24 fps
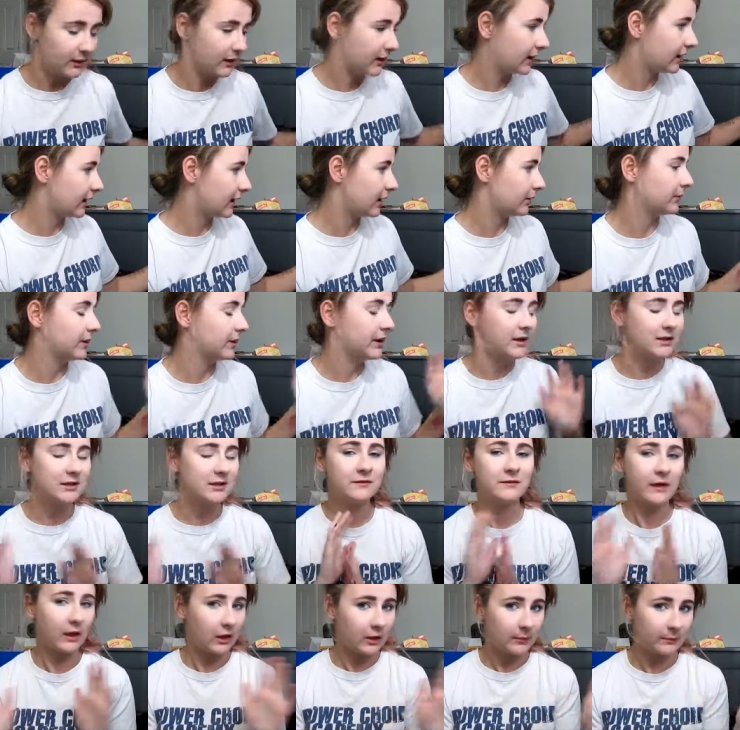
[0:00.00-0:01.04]
um,
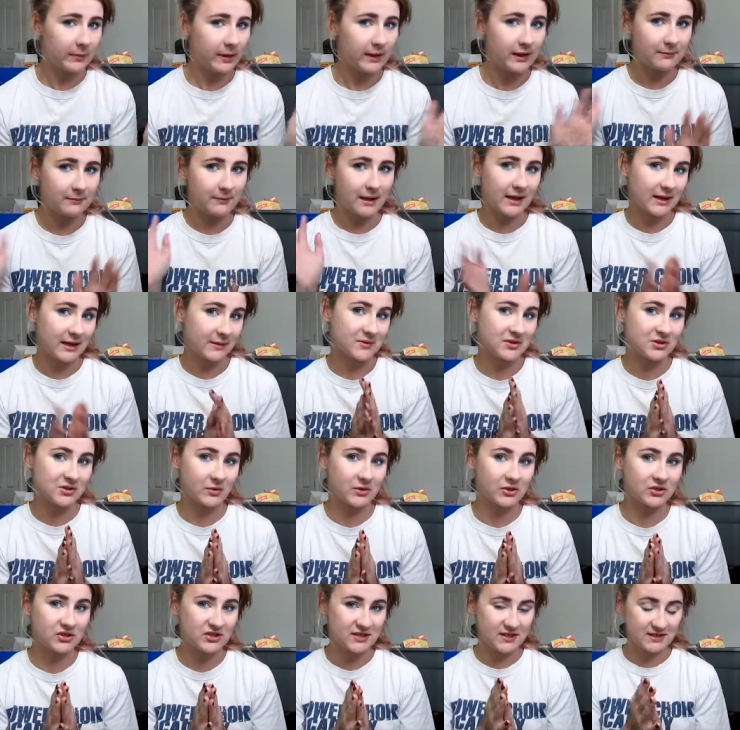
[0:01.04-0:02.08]
developing a makeup
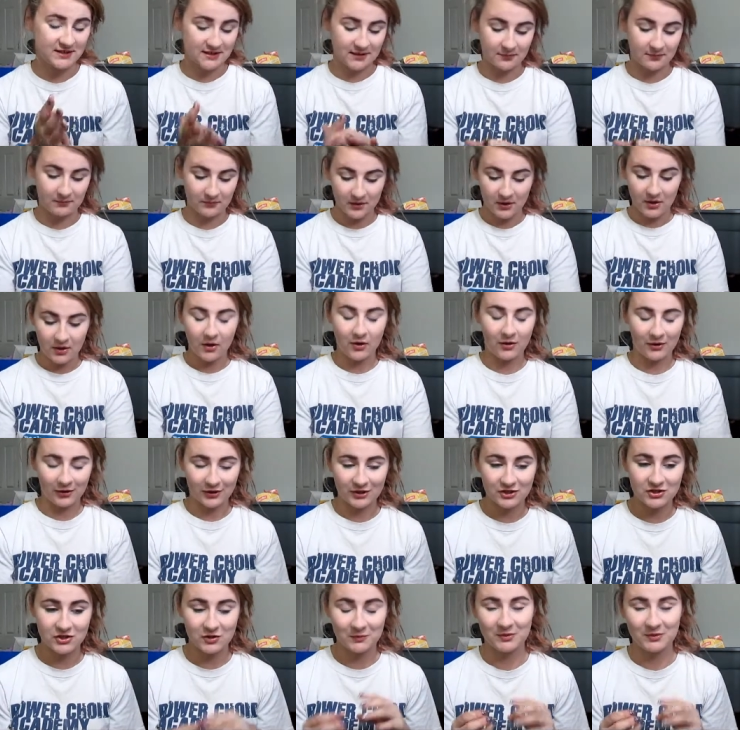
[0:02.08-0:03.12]
storage system on
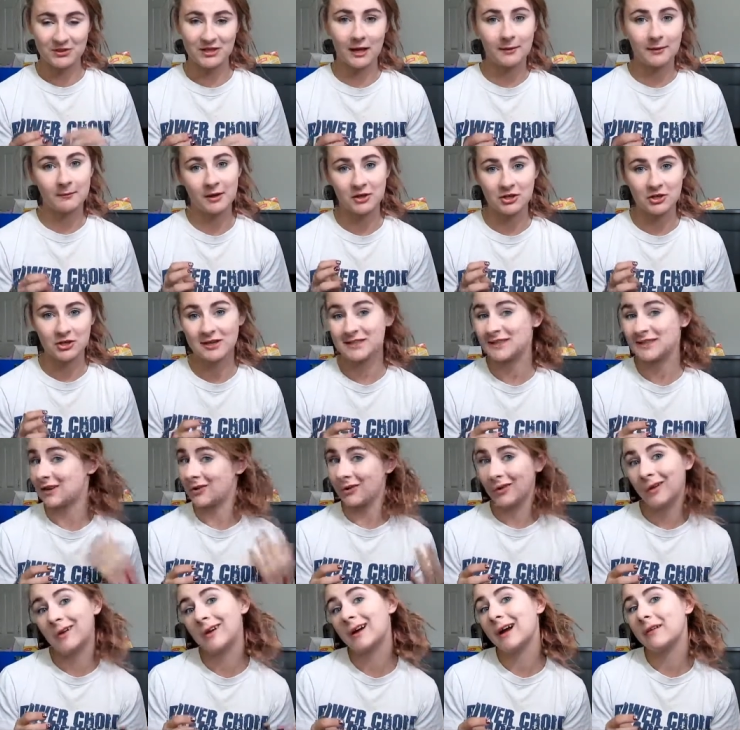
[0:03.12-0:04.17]
a super tight budget because I
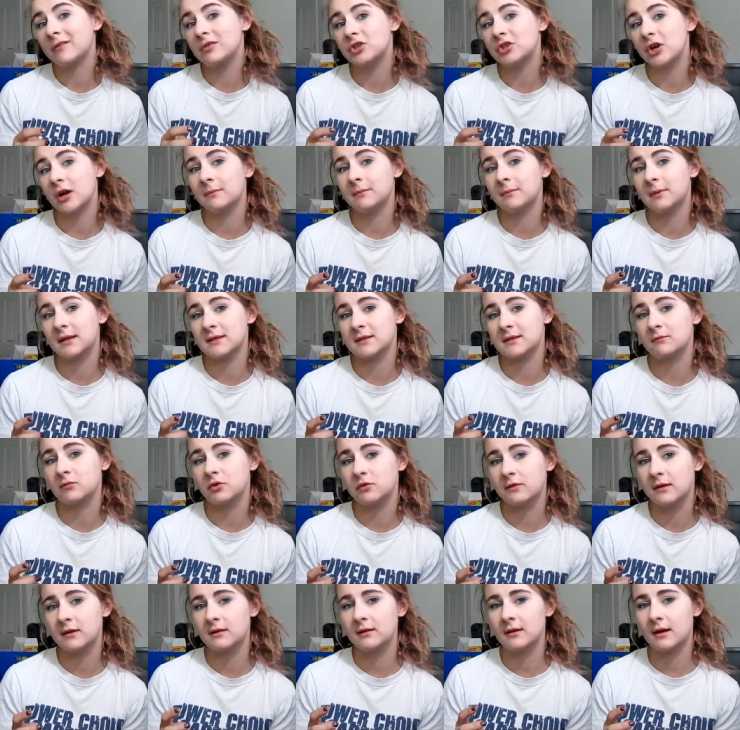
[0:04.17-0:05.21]
no longer have a job because I'm
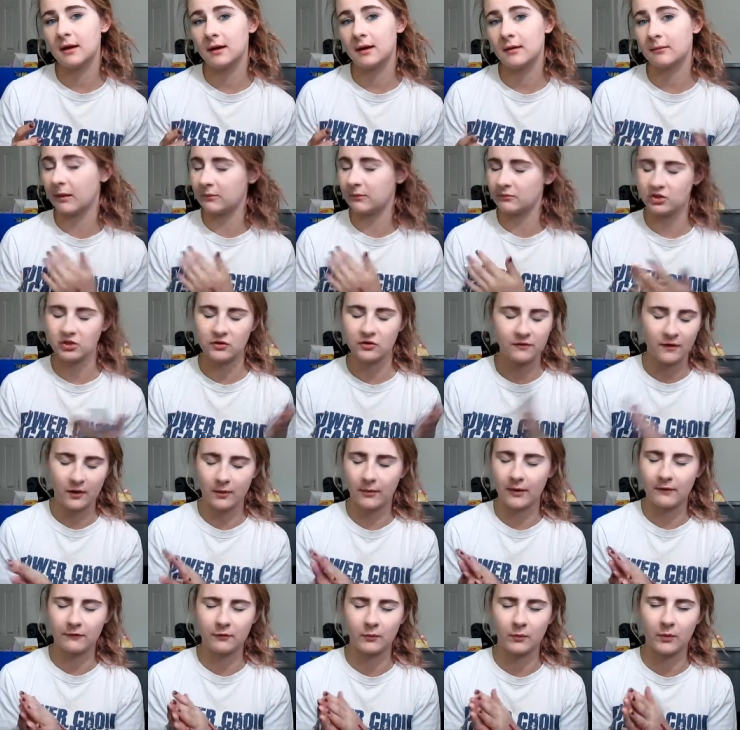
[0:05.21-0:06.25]
moving. Um, I'm too far
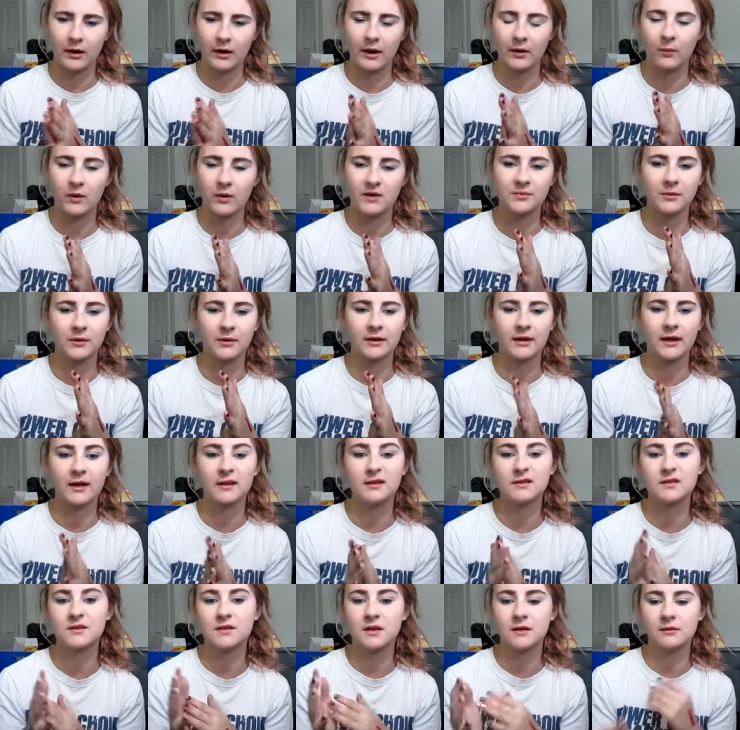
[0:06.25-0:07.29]
away from where I was working,
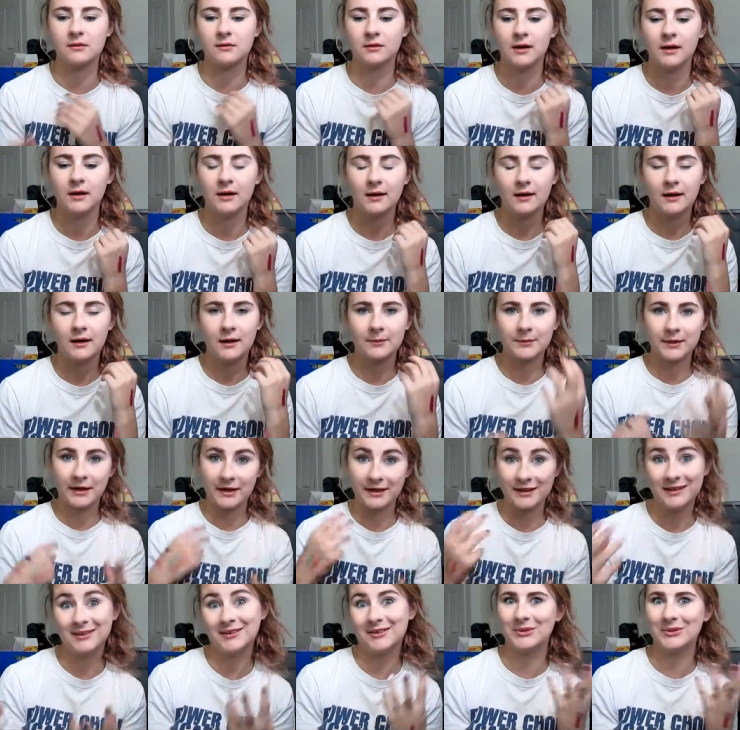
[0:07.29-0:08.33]
so I'm
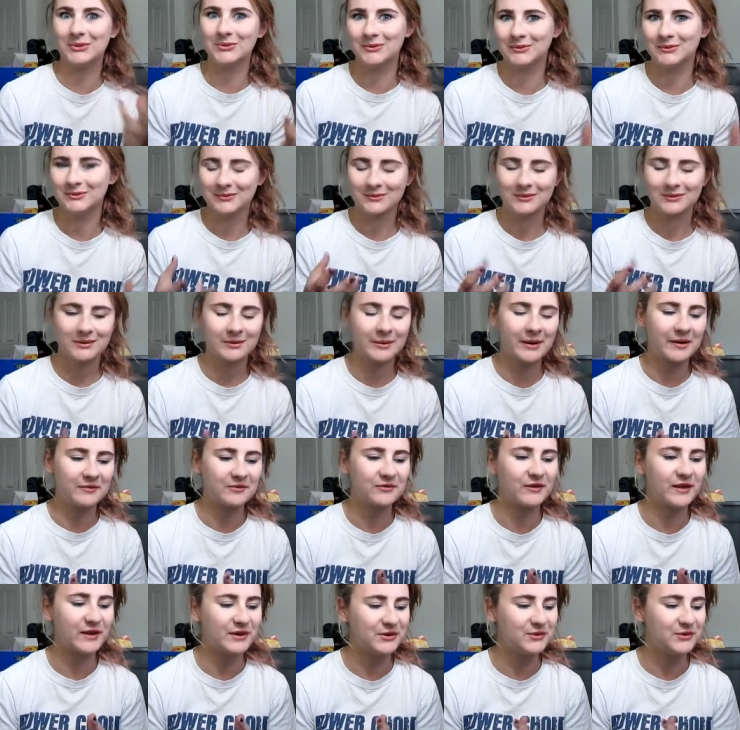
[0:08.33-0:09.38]
getting a new, we're going to have to
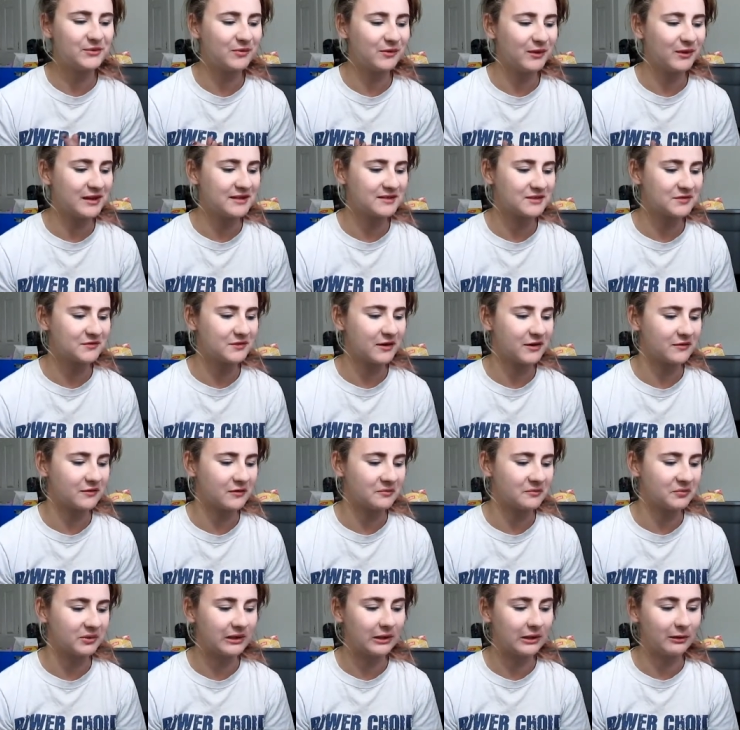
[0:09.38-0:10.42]
find a new place of
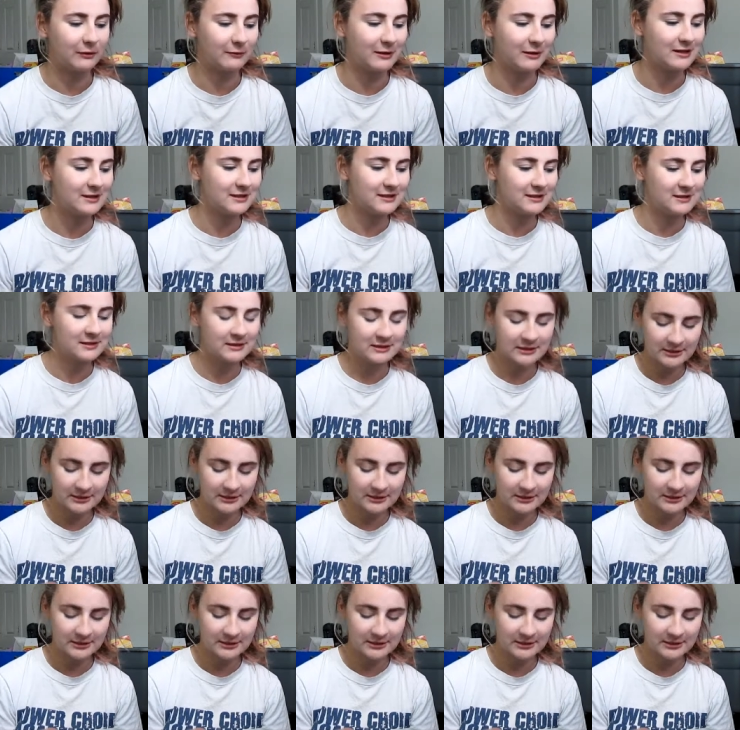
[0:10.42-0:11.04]
employment